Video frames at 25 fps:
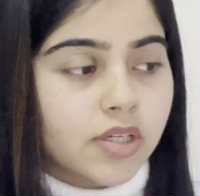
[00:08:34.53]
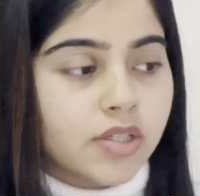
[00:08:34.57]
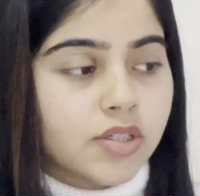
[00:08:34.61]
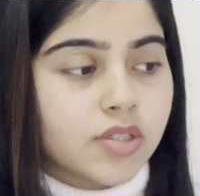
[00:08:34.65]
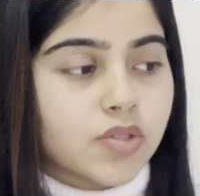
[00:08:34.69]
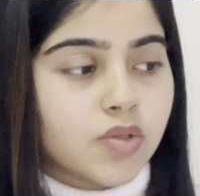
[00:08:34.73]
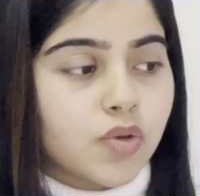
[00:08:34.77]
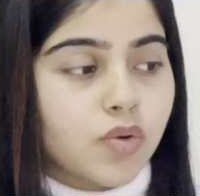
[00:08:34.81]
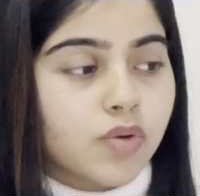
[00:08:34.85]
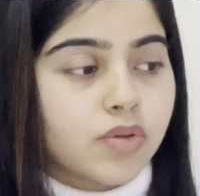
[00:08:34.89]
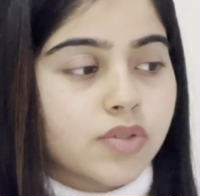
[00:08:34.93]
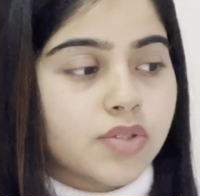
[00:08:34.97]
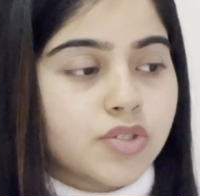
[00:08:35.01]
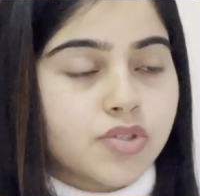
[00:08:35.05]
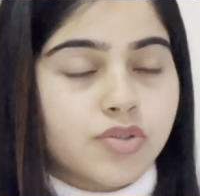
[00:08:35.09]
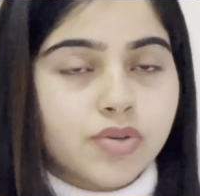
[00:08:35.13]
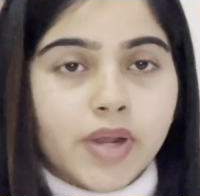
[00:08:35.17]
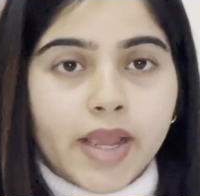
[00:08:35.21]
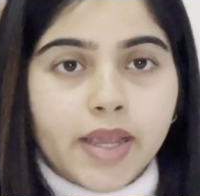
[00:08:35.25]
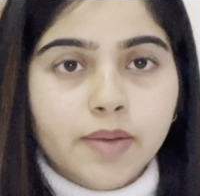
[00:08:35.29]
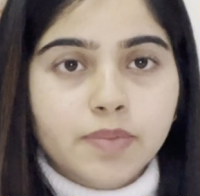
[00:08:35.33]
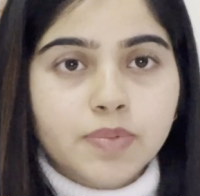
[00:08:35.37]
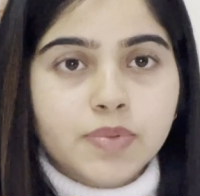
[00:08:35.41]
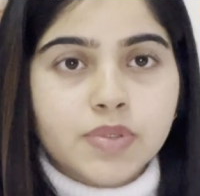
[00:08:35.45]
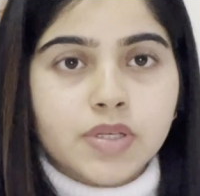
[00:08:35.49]
So
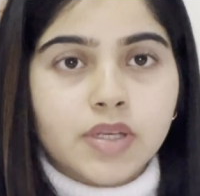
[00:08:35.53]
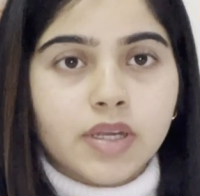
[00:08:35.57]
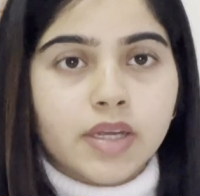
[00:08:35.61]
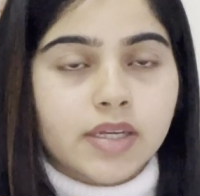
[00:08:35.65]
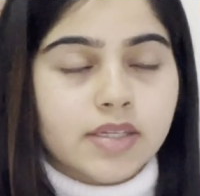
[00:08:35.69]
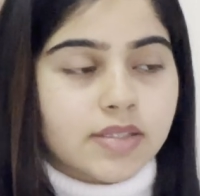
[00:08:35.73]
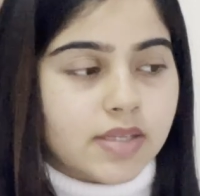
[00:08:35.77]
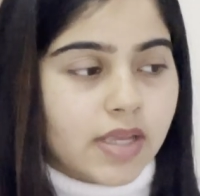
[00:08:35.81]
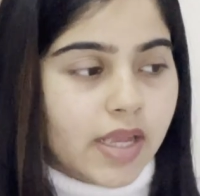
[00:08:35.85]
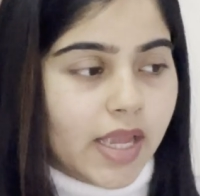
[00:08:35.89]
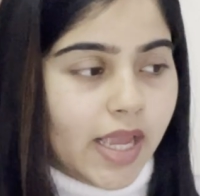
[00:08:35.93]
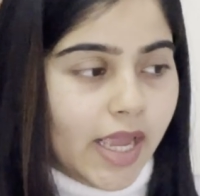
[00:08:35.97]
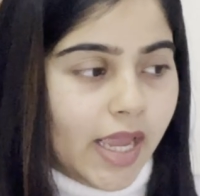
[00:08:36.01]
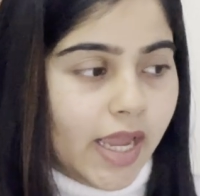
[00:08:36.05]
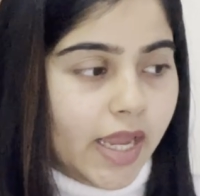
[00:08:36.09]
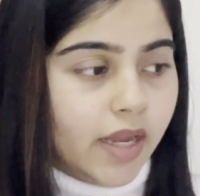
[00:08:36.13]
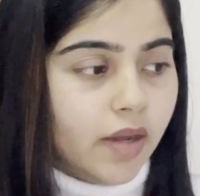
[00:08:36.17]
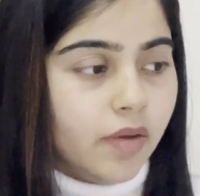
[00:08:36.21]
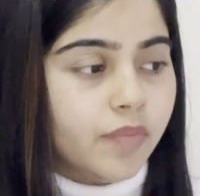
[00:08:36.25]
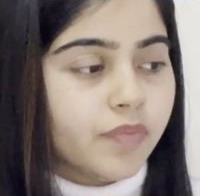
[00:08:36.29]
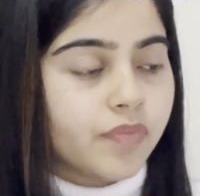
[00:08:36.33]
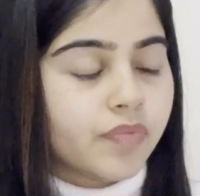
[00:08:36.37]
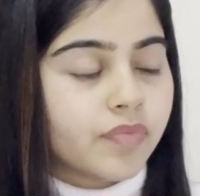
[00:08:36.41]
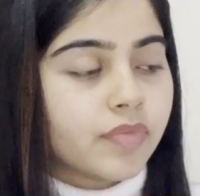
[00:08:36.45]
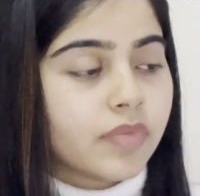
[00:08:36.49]
stripes is
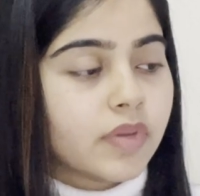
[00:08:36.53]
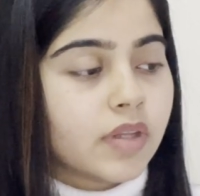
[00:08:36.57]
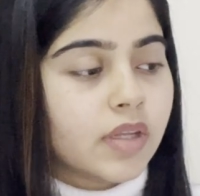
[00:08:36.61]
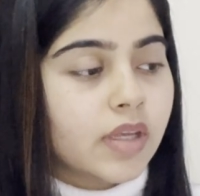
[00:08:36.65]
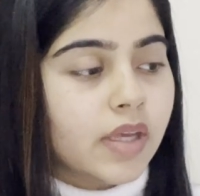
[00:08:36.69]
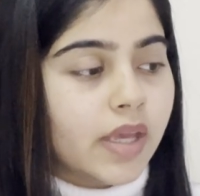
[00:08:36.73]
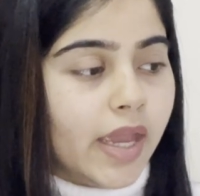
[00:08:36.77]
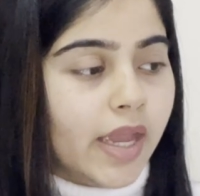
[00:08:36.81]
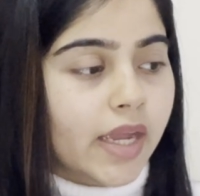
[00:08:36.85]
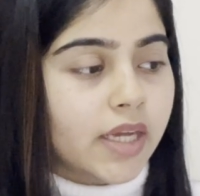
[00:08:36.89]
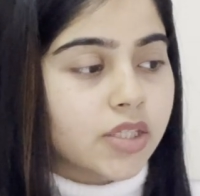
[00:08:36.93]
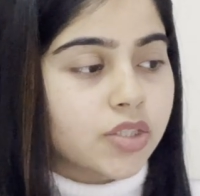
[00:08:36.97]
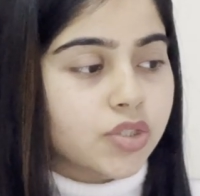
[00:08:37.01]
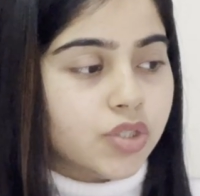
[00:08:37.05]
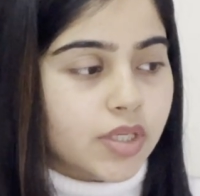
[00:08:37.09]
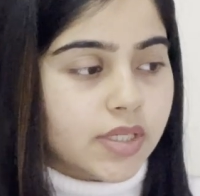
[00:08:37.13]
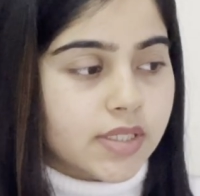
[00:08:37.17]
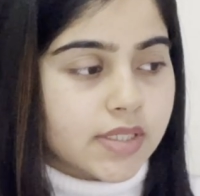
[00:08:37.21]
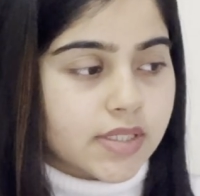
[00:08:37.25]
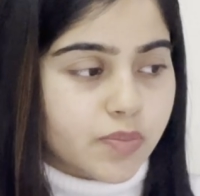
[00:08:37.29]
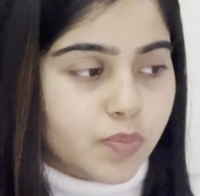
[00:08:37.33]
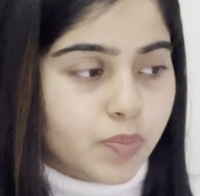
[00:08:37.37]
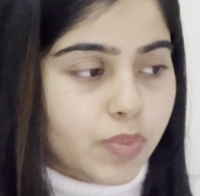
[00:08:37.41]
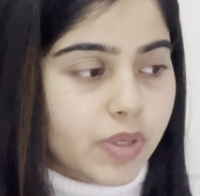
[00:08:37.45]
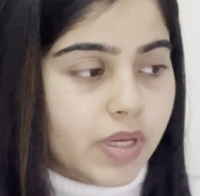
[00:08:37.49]
A, cage
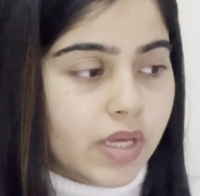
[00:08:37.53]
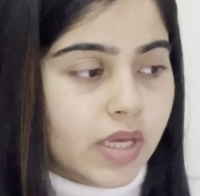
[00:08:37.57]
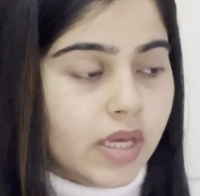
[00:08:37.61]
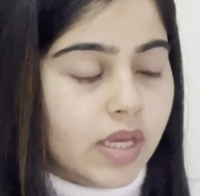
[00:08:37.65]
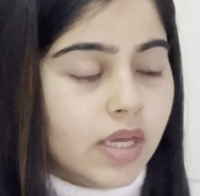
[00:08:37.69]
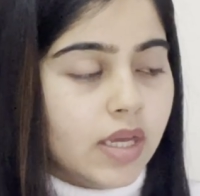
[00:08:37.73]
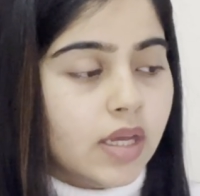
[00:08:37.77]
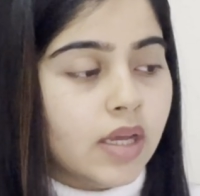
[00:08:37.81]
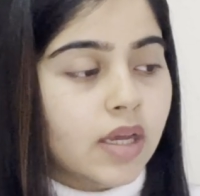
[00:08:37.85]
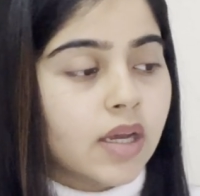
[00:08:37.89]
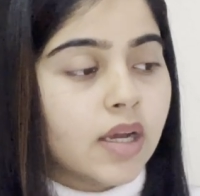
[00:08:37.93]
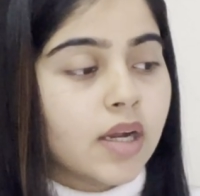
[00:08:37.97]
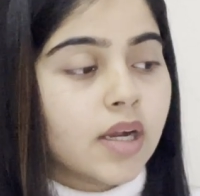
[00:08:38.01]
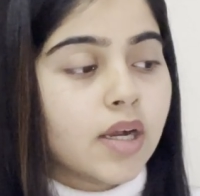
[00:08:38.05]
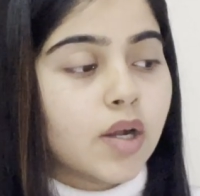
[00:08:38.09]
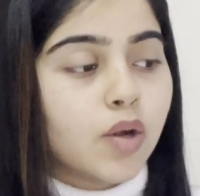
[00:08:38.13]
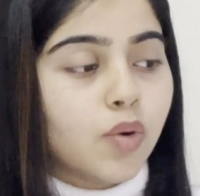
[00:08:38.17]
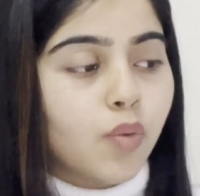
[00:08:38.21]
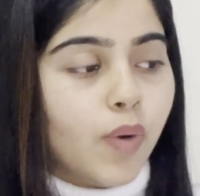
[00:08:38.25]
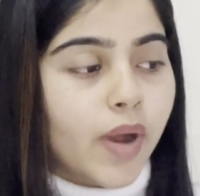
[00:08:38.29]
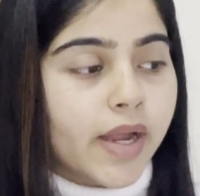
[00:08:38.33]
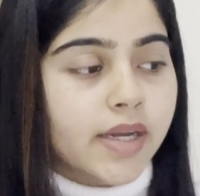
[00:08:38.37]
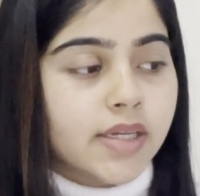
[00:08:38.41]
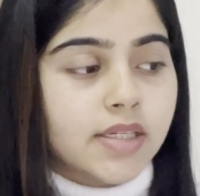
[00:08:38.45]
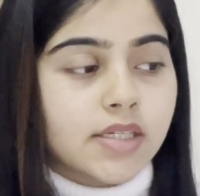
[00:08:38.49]
is B,
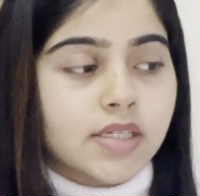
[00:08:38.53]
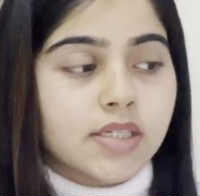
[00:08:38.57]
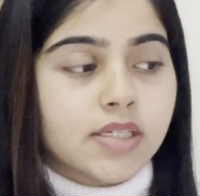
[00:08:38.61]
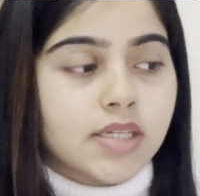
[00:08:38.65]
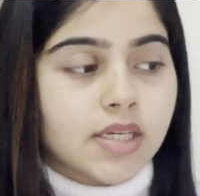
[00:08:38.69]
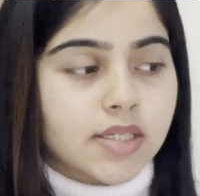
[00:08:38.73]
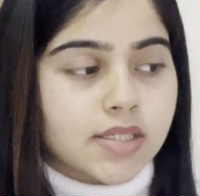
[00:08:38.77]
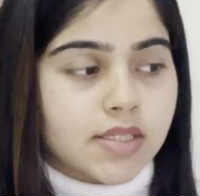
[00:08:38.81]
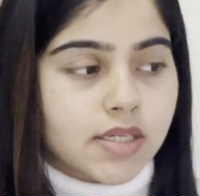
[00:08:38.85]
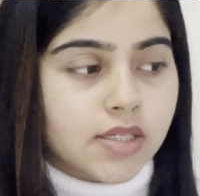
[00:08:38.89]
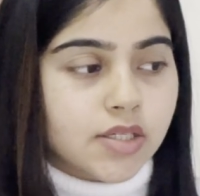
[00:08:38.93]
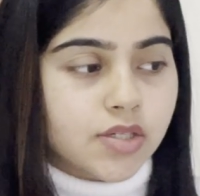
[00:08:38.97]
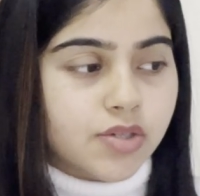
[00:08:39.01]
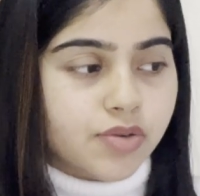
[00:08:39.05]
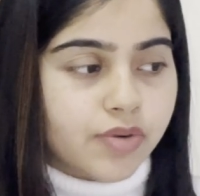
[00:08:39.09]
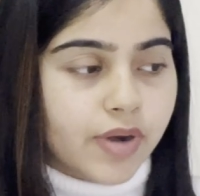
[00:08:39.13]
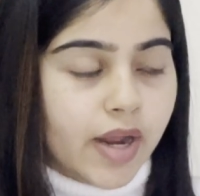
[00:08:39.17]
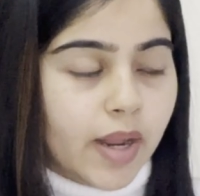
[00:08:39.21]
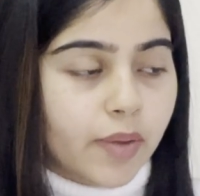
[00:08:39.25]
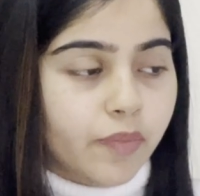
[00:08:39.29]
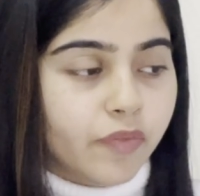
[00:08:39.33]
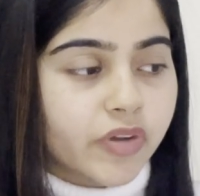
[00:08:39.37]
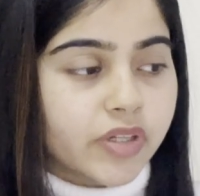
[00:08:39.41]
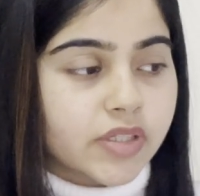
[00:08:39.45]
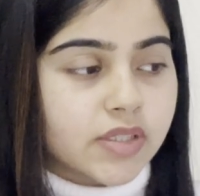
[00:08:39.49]
quiet doesn't
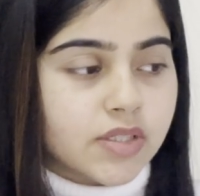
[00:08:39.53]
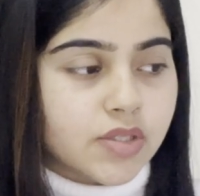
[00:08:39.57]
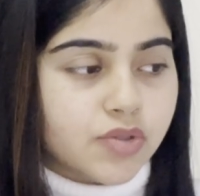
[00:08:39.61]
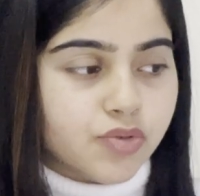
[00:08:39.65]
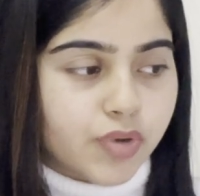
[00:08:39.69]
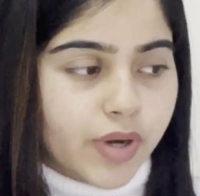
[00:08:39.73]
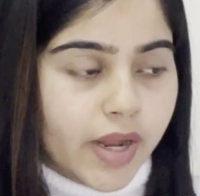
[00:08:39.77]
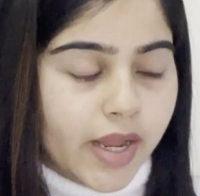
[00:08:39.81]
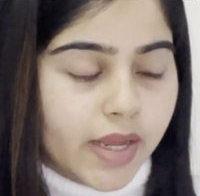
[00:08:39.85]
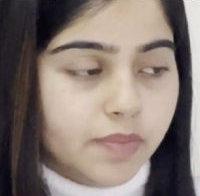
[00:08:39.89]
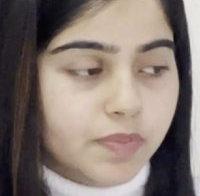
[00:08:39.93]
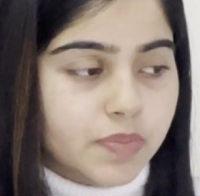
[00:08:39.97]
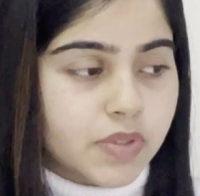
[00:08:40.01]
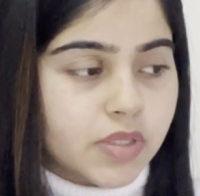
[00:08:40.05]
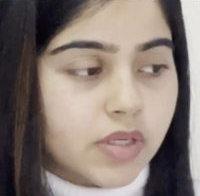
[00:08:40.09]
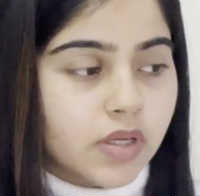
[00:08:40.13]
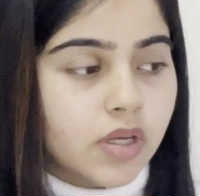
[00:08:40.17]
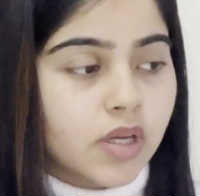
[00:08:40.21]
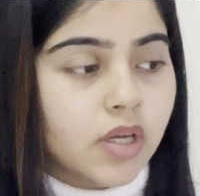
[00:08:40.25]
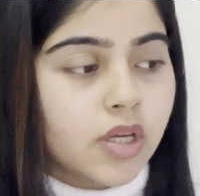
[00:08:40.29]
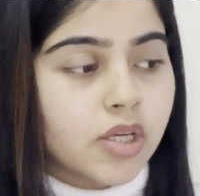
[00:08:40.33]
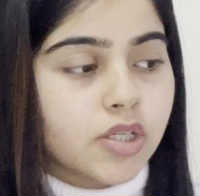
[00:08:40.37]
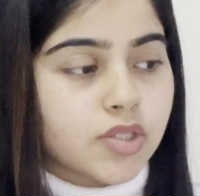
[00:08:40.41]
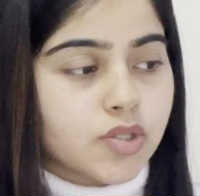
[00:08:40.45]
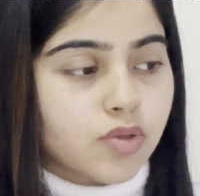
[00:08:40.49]
rhyme with stripes,
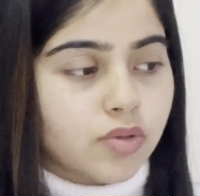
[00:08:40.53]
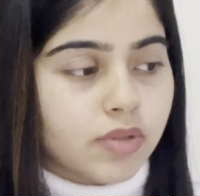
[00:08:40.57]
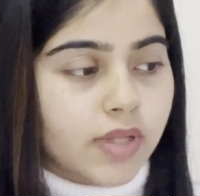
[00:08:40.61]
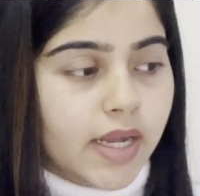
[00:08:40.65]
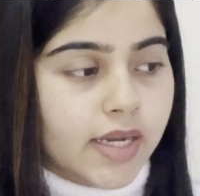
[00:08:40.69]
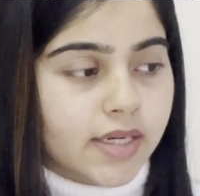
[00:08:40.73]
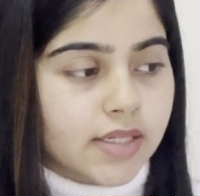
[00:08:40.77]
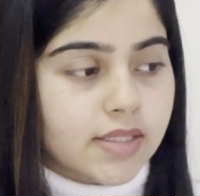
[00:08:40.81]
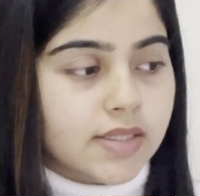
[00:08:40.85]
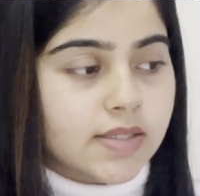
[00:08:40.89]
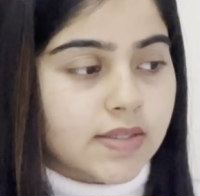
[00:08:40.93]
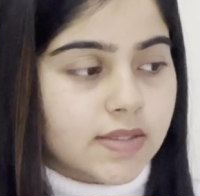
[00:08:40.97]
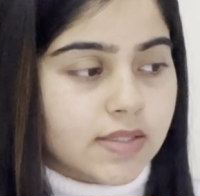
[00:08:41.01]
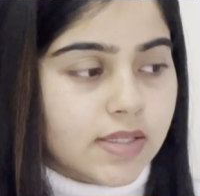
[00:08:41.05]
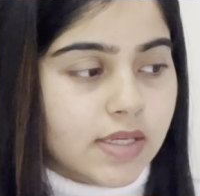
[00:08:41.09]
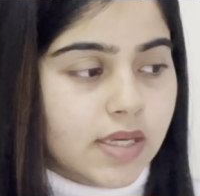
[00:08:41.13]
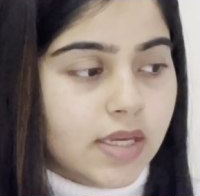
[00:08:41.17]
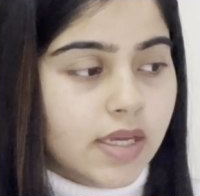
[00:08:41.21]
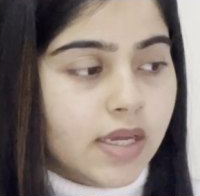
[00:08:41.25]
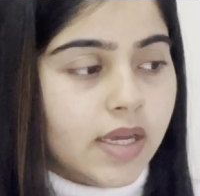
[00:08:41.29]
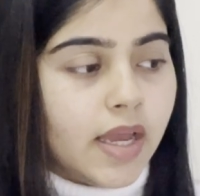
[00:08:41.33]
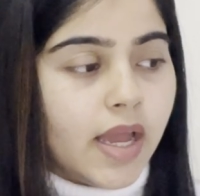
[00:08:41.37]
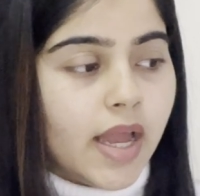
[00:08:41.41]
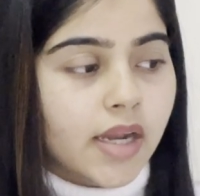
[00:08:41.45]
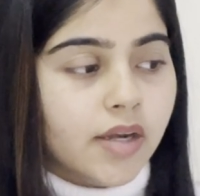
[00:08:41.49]
so that is
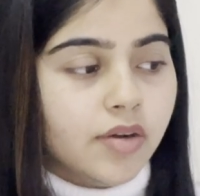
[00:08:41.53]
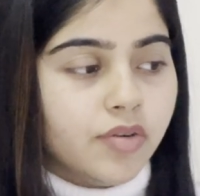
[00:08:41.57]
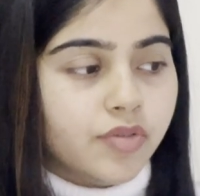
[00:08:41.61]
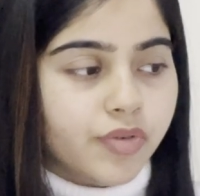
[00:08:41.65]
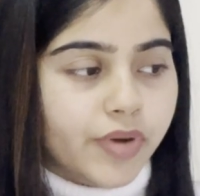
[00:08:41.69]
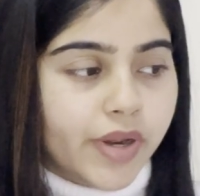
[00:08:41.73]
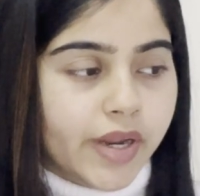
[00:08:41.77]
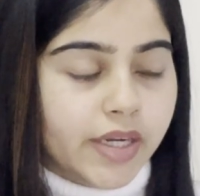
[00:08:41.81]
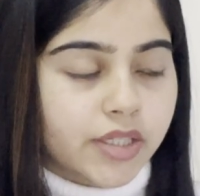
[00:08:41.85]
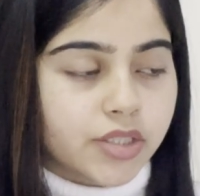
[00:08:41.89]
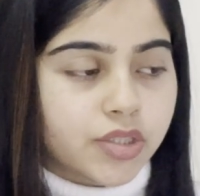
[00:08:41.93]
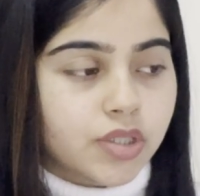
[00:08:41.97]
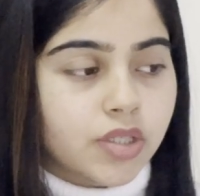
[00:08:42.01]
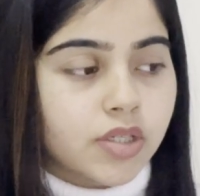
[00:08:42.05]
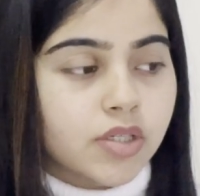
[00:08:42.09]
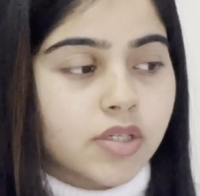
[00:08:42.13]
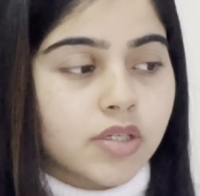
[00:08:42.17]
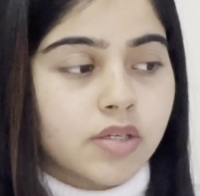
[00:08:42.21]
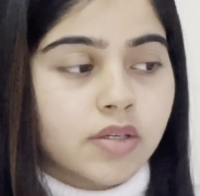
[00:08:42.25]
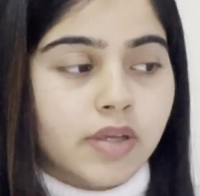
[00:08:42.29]
C, and rage.